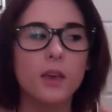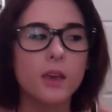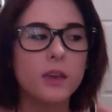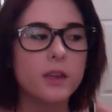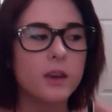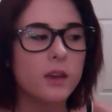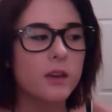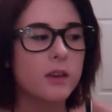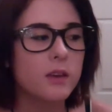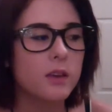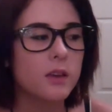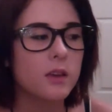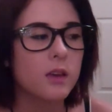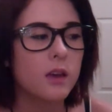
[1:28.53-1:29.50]
And
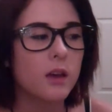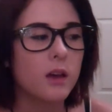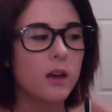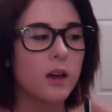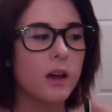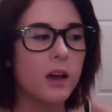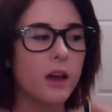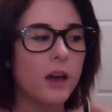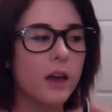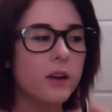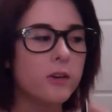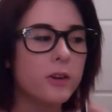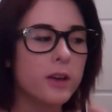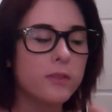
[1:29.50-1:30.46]

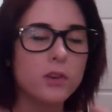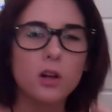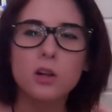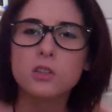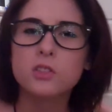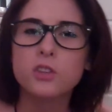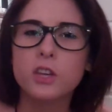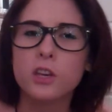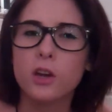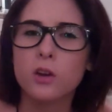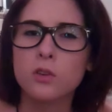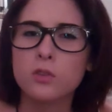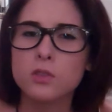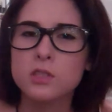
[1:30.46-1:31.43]
I don't have Call of Duty
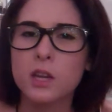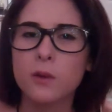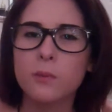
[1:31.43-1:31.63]
Ghost.